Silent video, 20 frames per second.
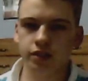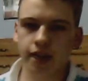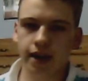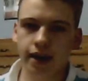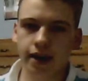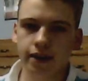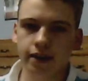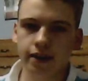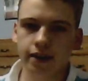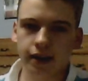to
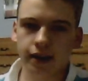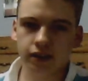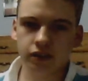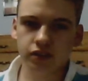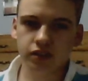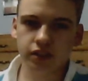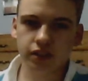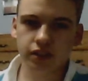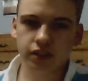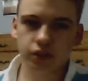add, I could
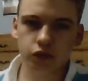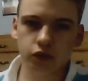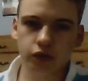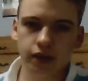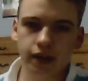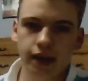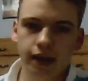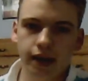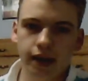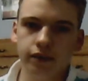say you
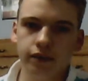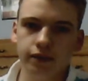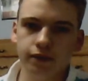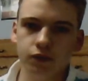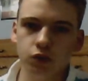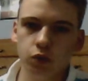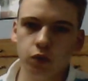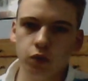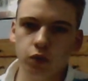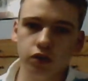could add if
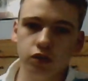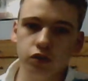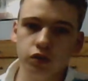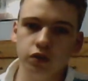you want to go.